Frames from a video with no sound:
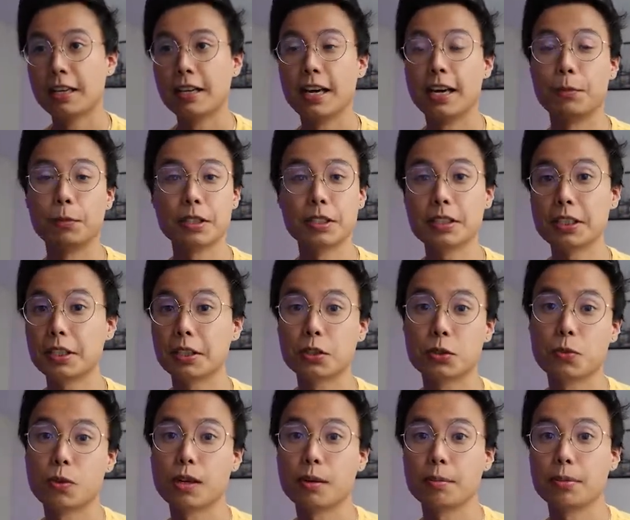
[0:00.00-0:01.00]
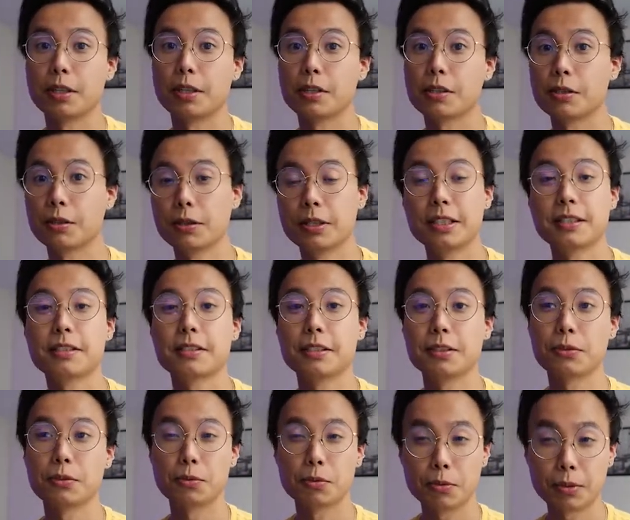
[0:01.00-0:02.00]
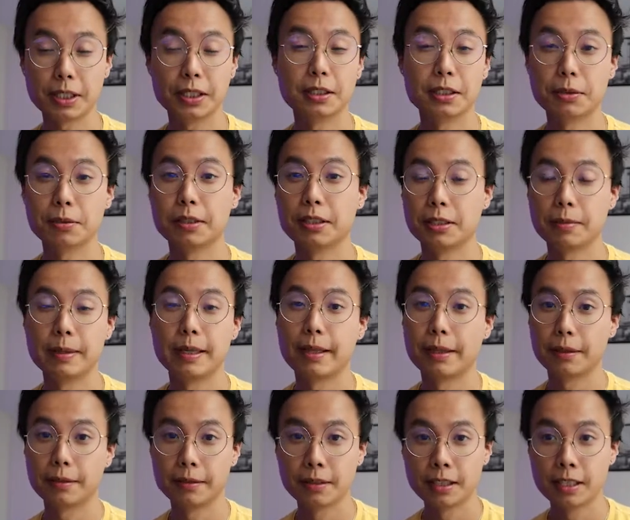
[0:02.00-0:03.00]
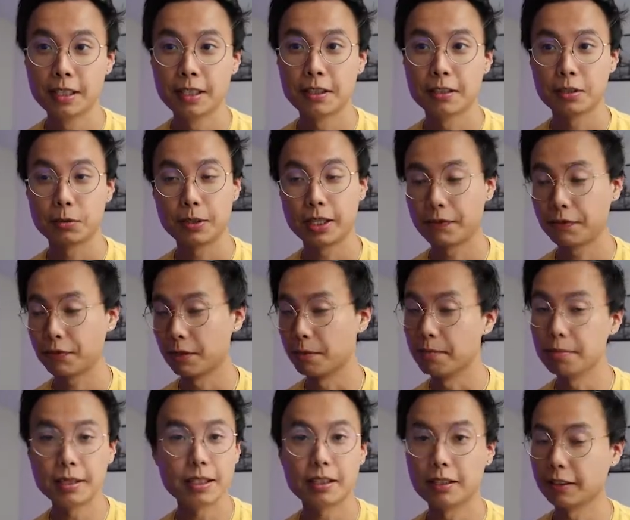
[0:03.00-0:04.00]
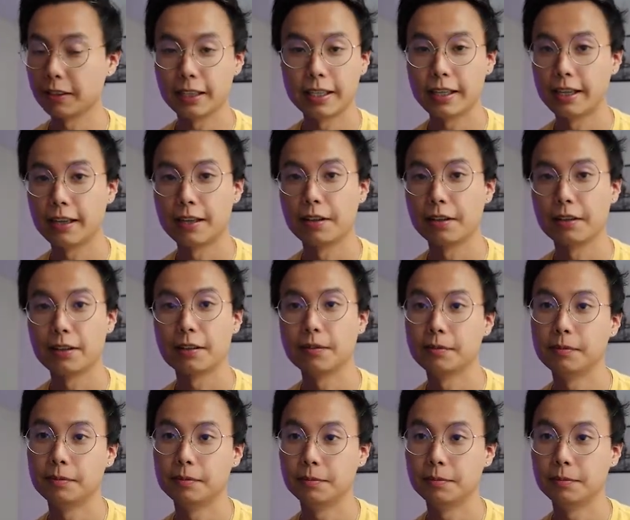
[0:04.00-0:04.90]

And we see the Swampert, so this is really, really bad. So we have to immediately get out of there.